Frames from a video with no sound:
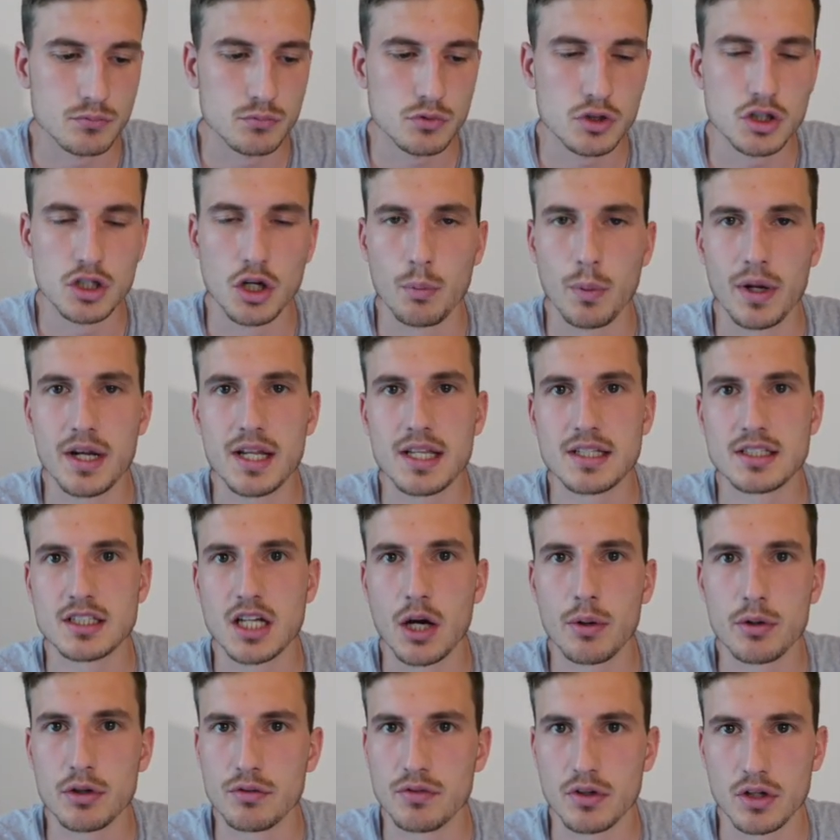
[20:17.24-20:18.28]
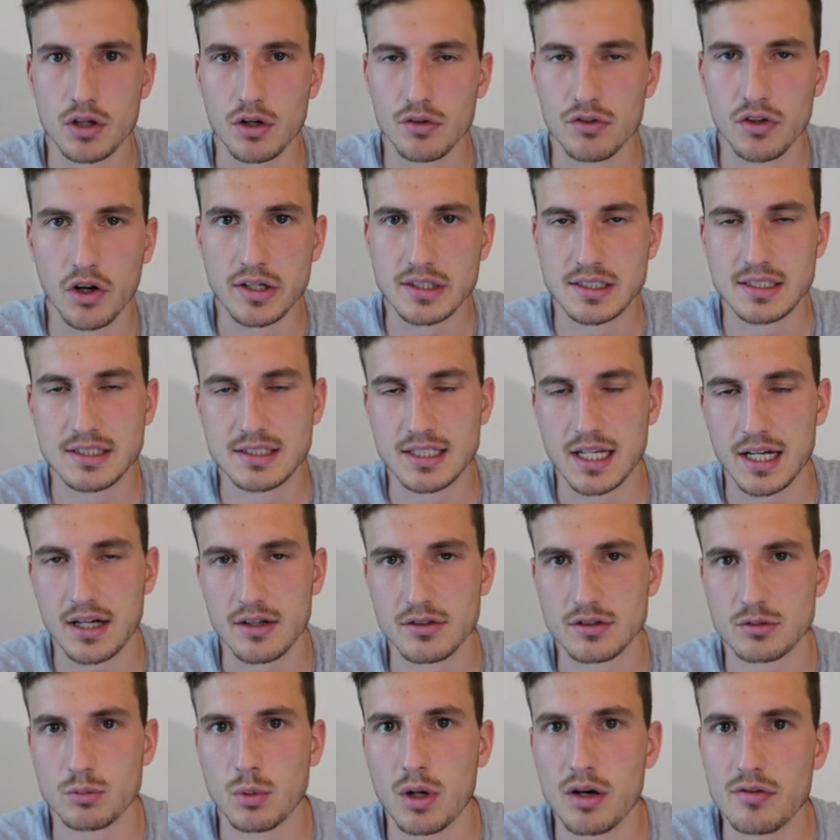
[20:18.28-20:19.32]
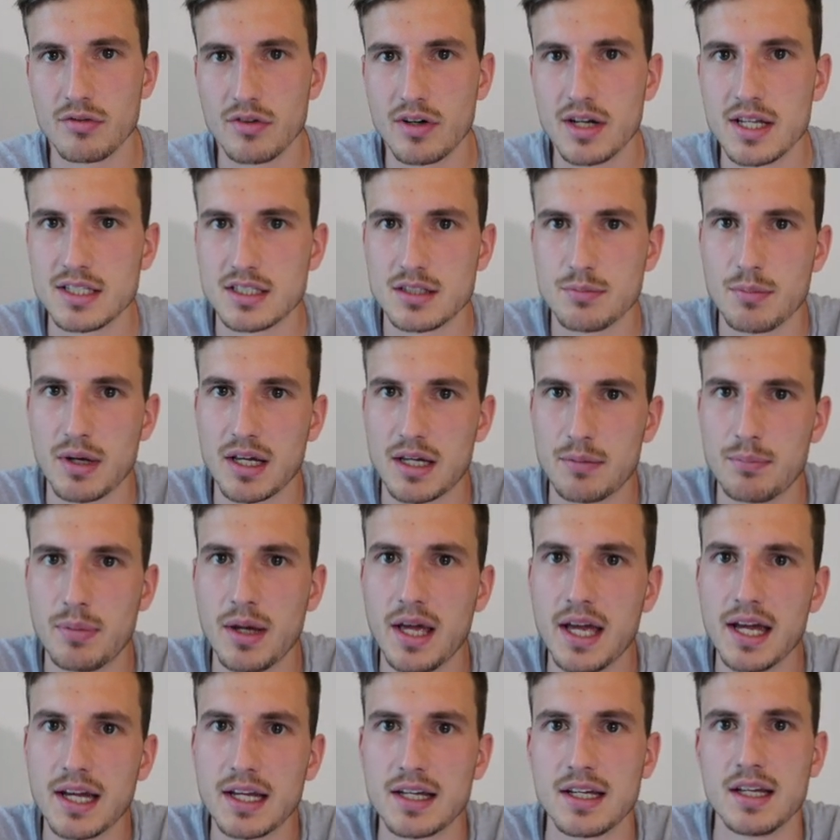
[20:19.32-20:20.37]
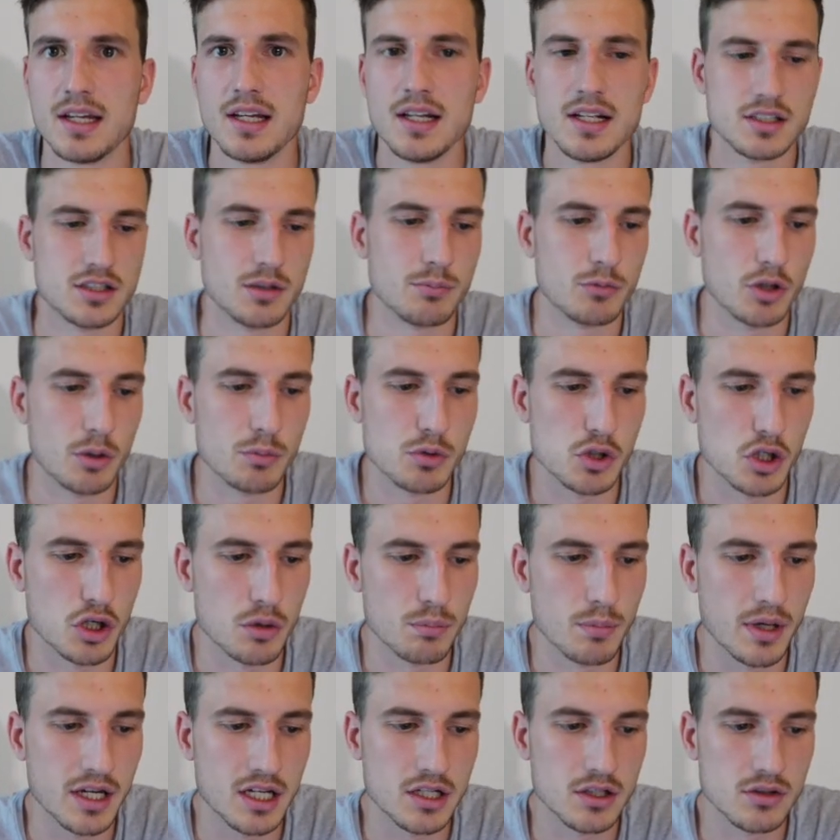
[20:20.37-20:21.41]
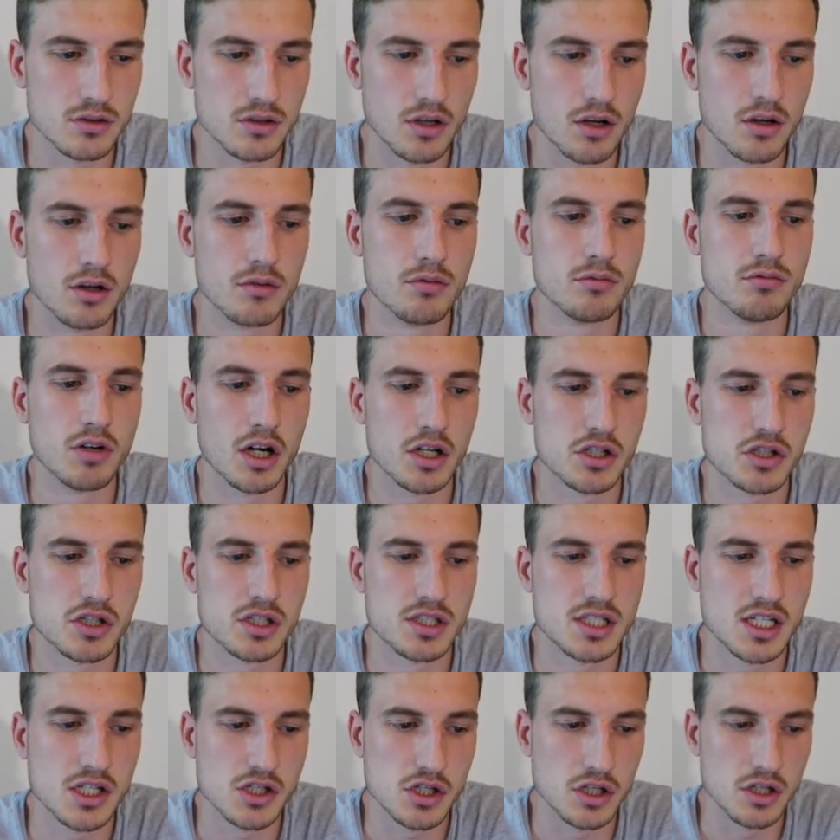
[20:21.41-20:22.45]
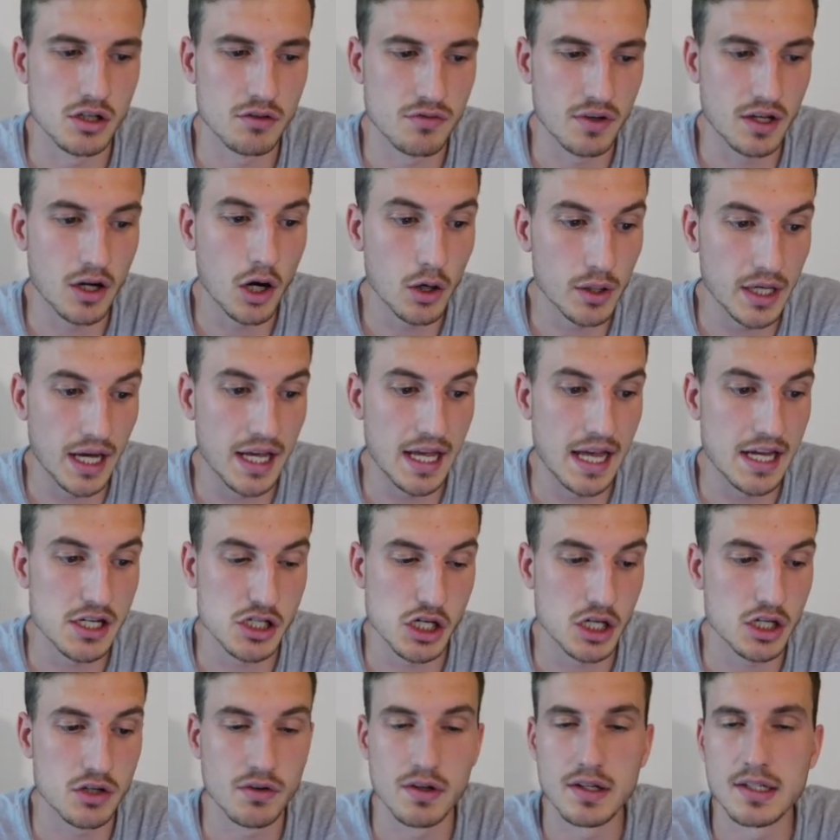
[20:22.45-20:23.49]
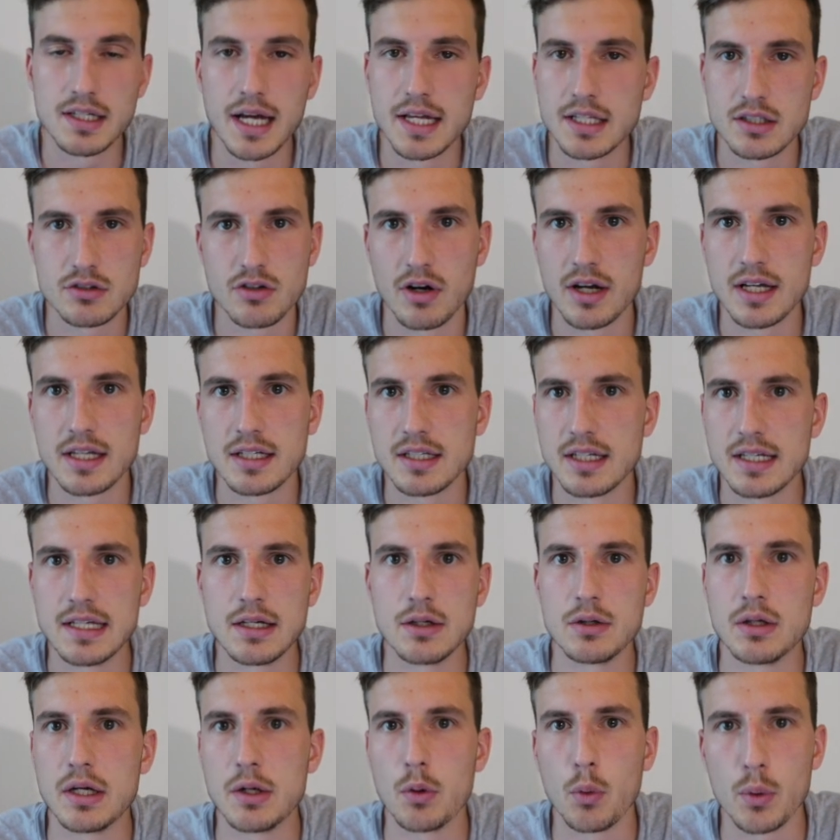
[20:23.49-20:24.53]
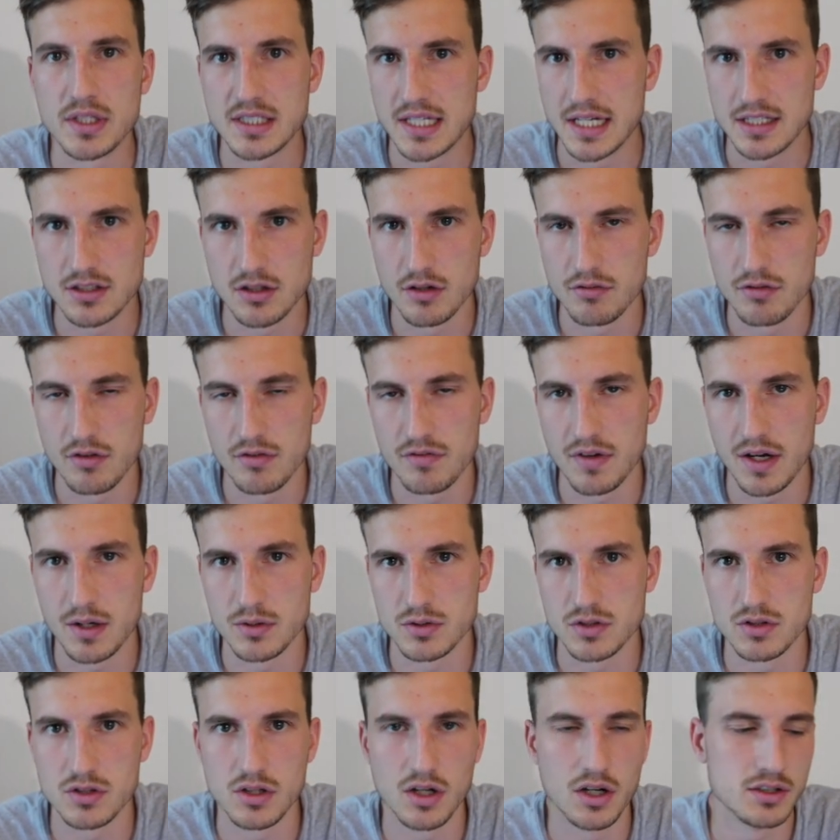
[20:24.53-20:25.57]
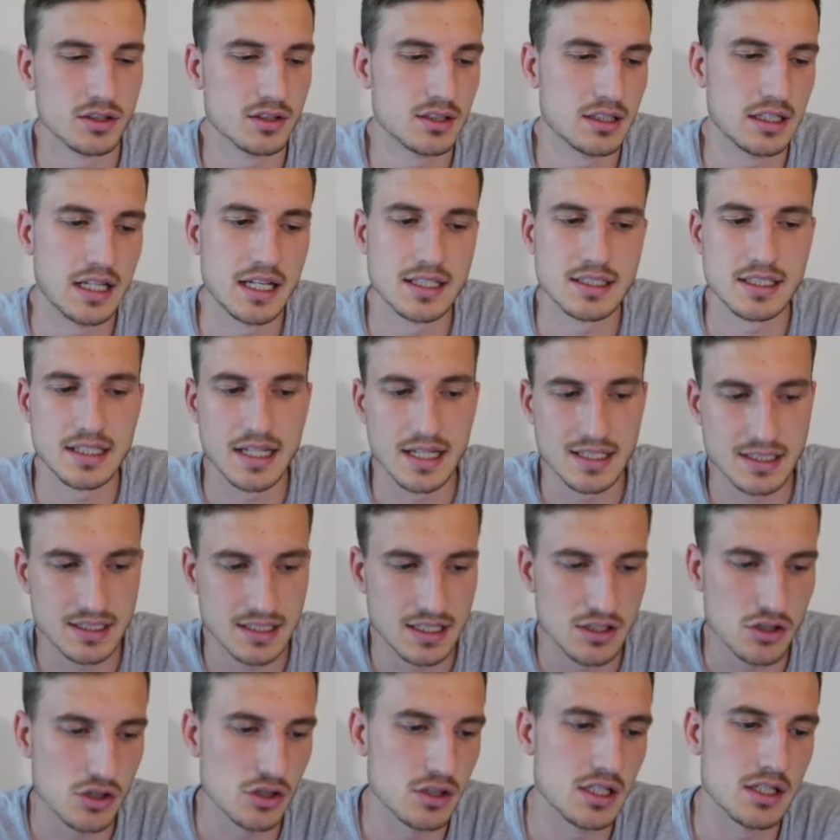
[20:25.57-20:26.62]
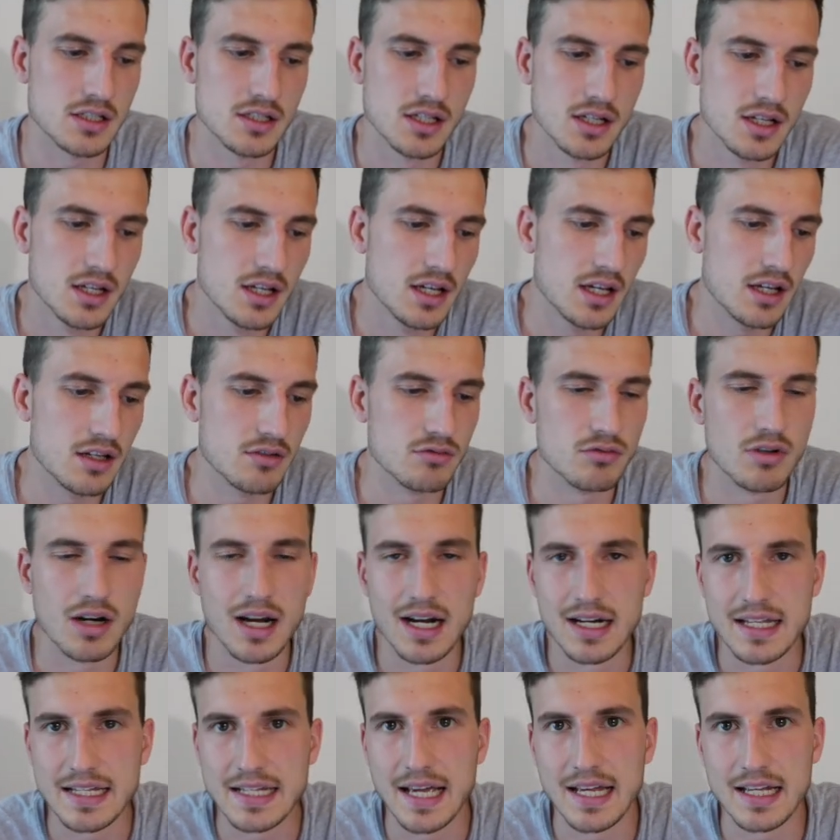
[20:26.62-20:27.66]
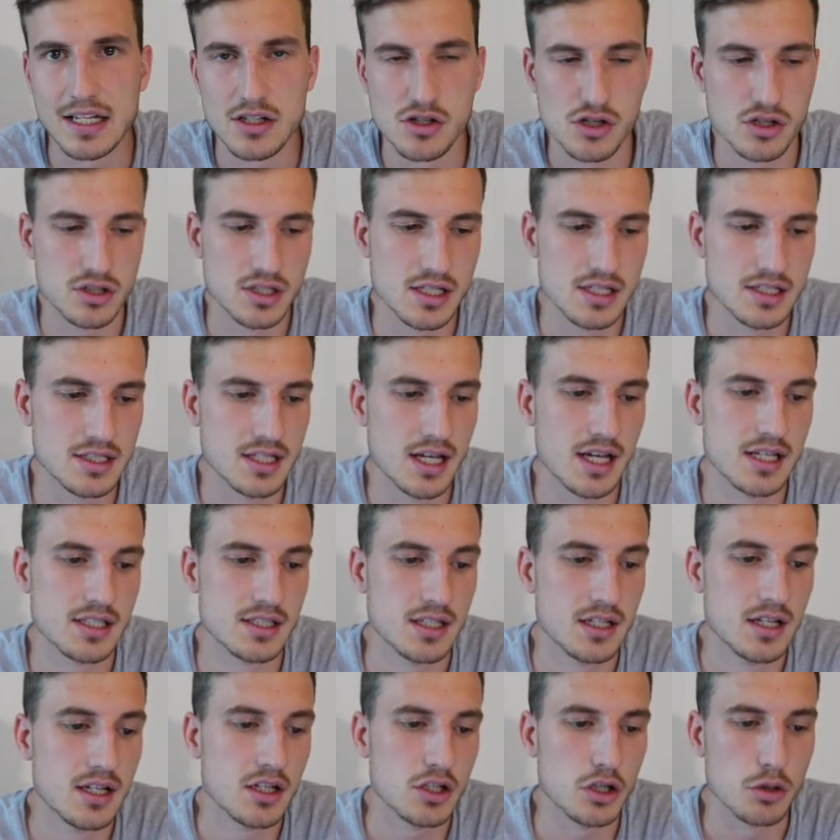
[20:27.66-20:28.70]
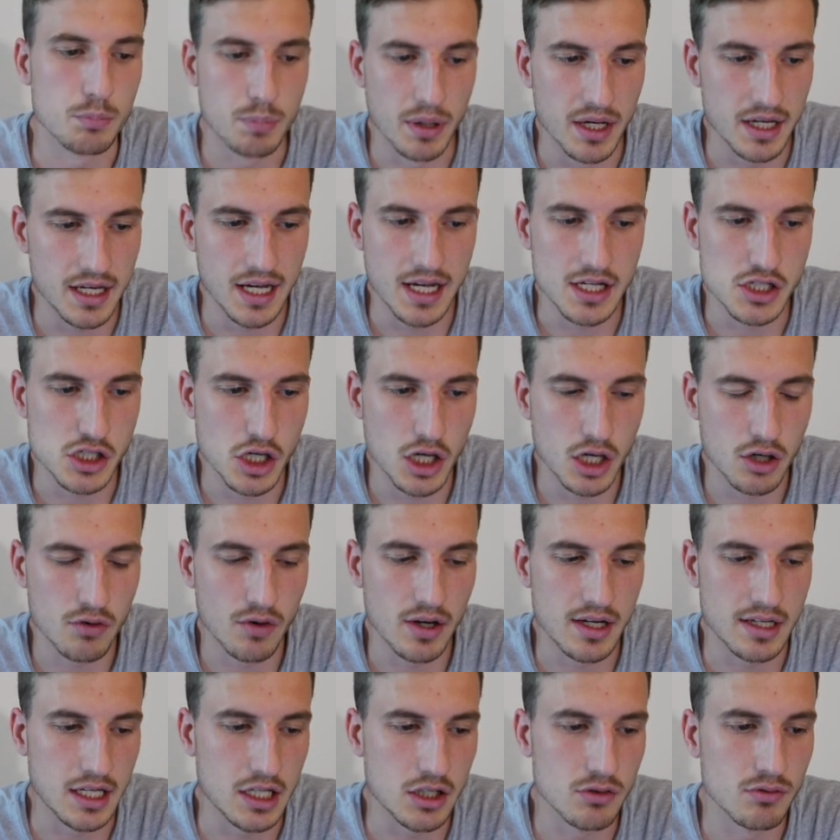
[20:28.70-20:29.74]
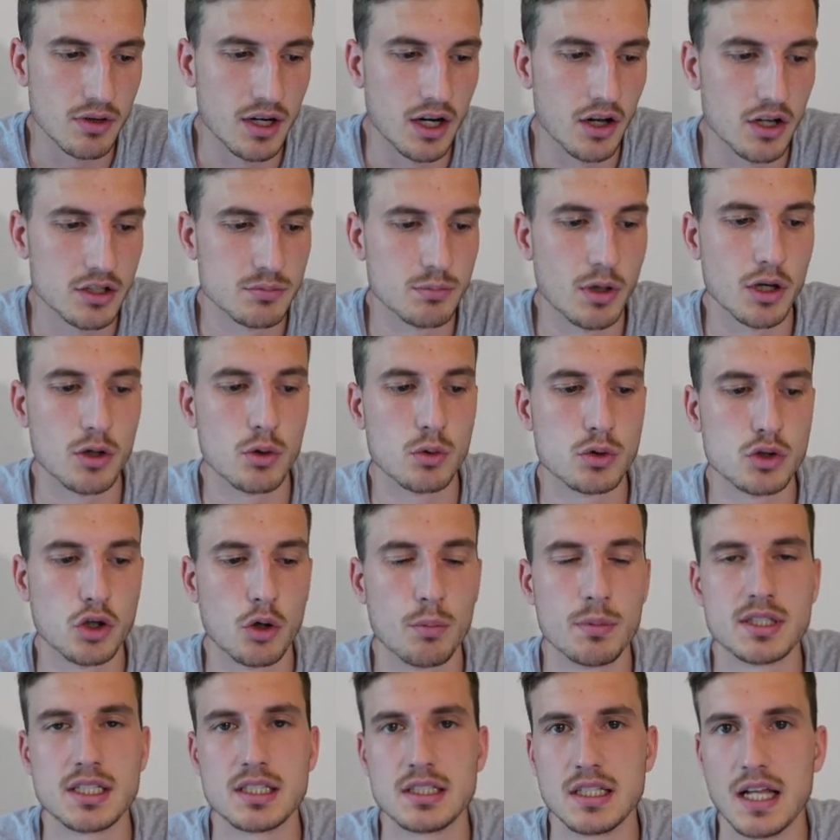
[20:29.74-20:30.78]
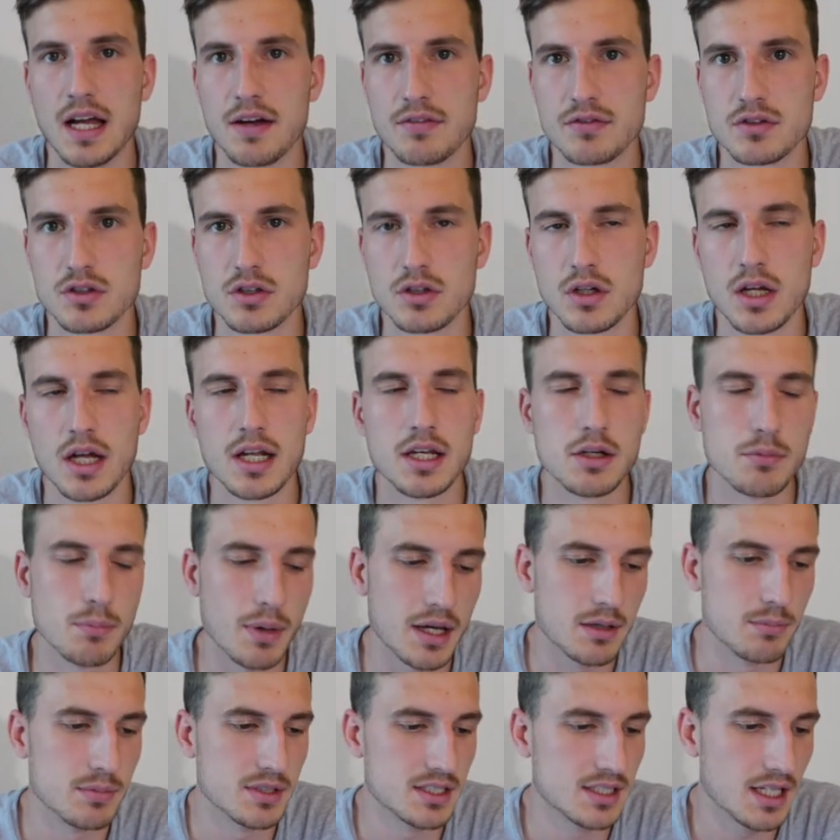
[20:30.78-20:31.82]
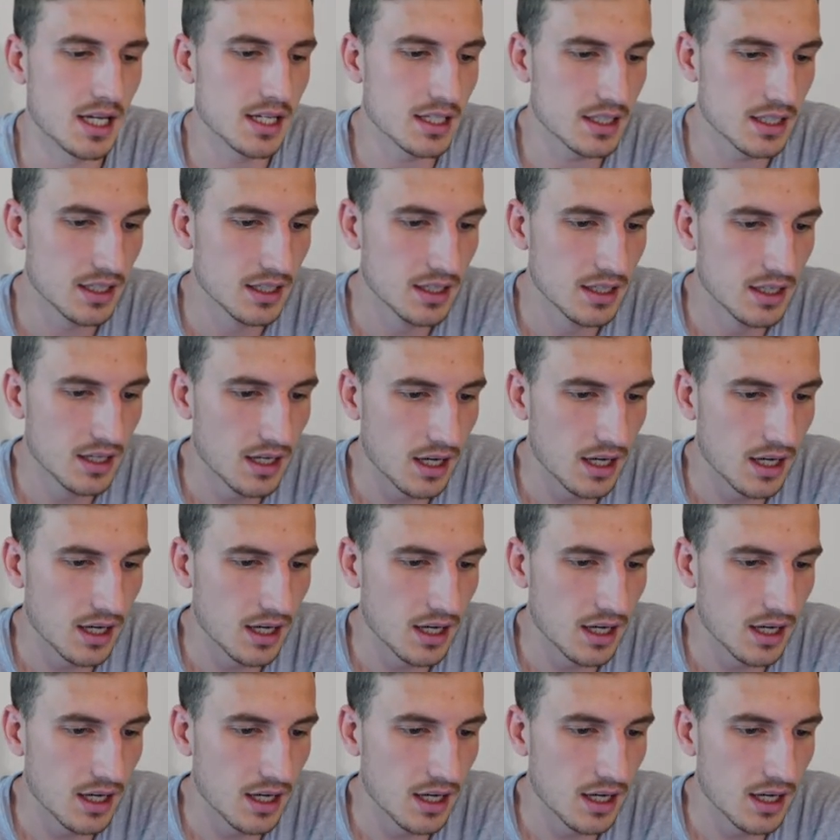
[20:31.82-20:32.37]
you know, when it's going, you've only got 90 seconds, whatever it is, to make a pick. Sometimes you can make a rush decision and think, okay, AJ Green, yeah, he's great. He always gets over 1,000 yards unless he gets injured. He's rarely getting injured these days. You pick AJ Green, and you realise Michael Thomas is left, and you make a mistake.